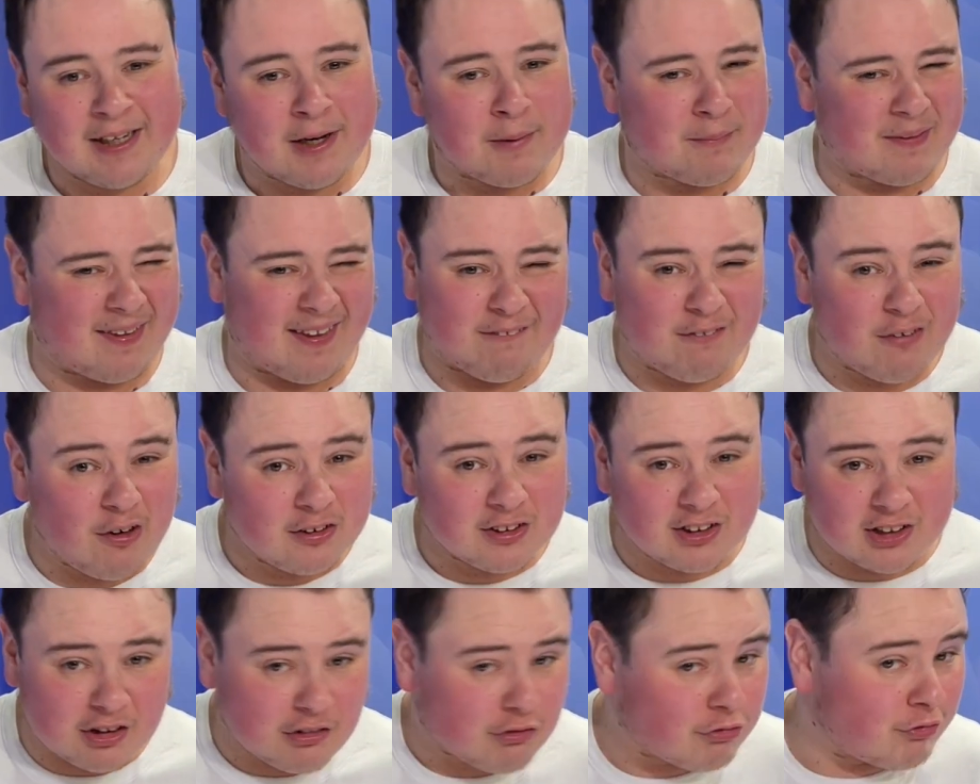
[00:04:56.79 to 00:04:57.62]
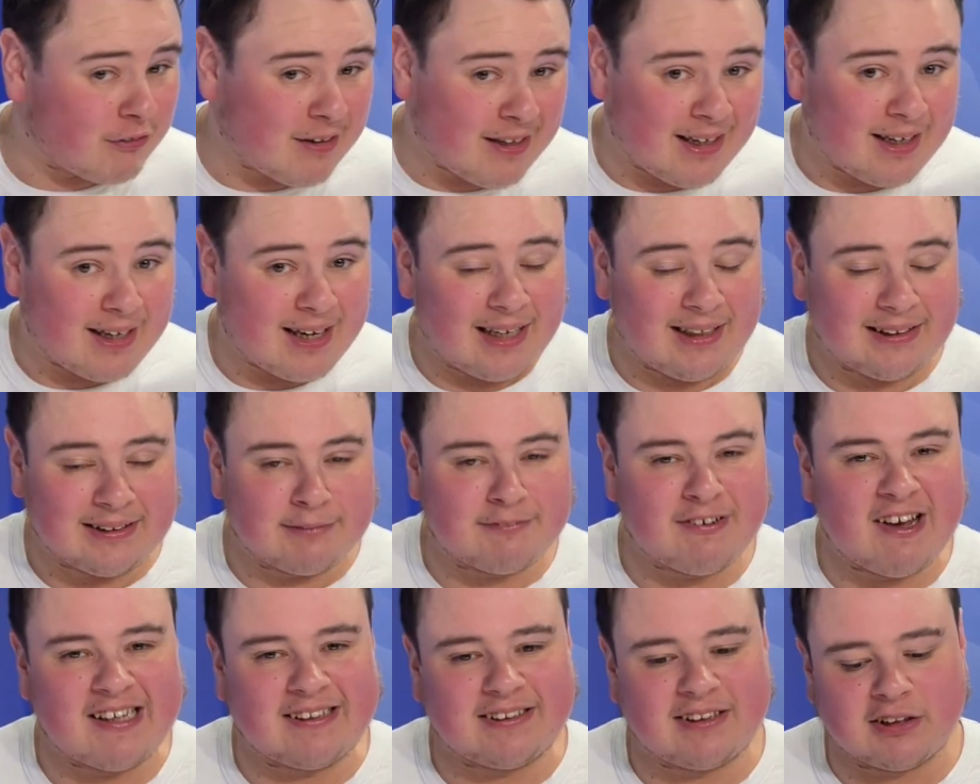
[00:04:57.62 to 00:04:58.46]
But they've lost 3 key
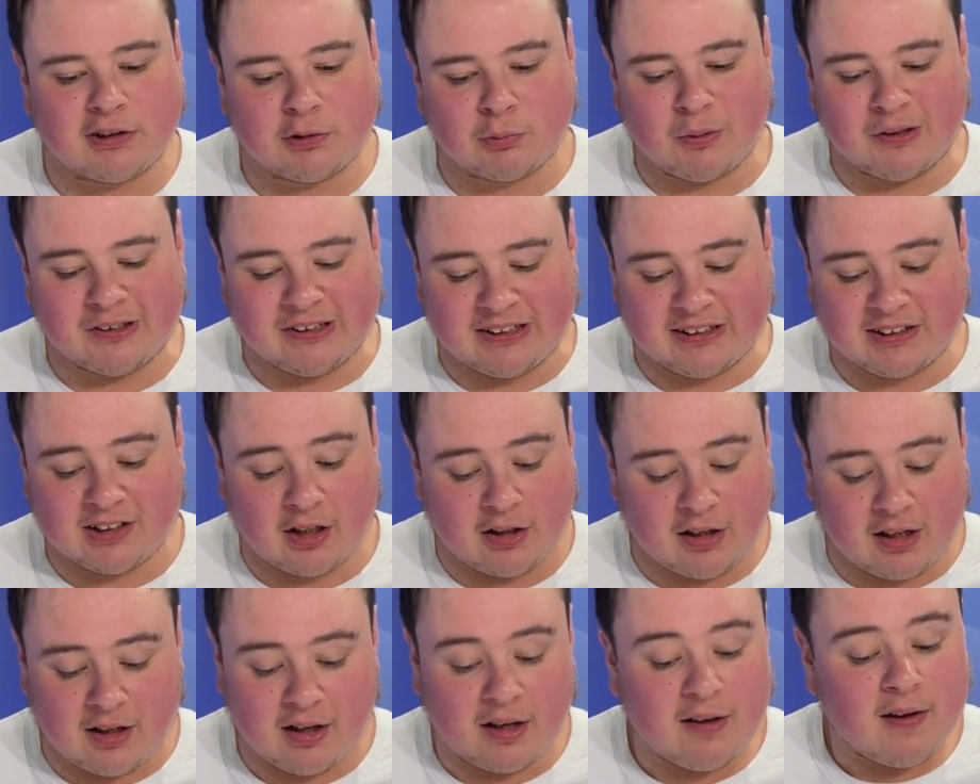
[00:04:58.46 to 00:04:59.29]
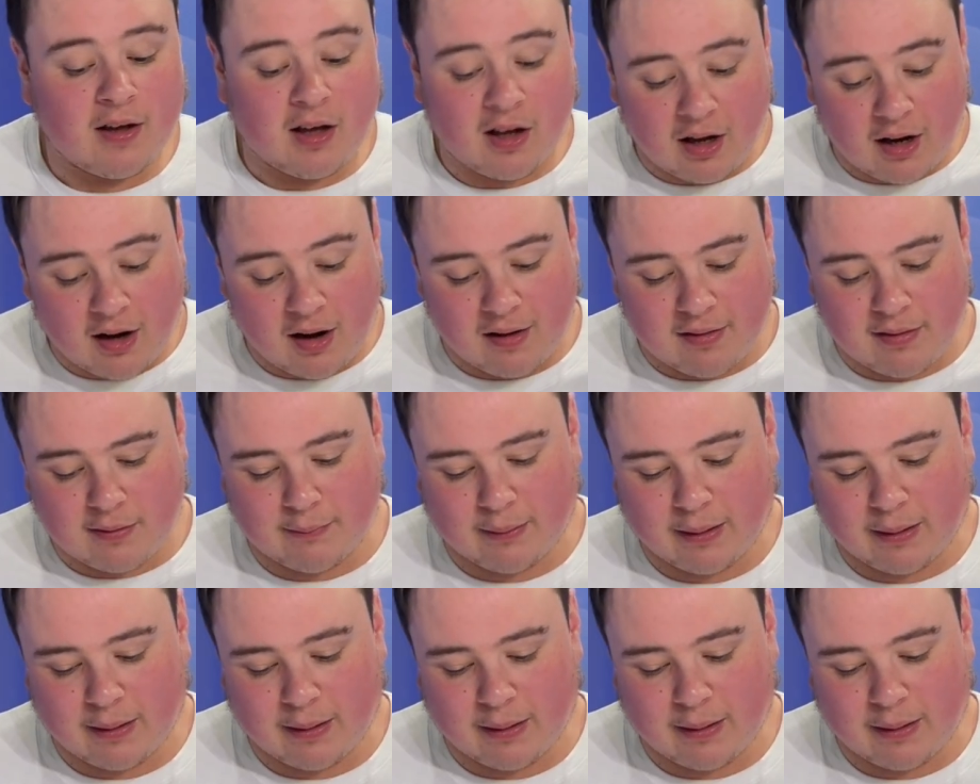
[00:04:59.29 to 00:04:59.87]
defenders, which is going to hurt them,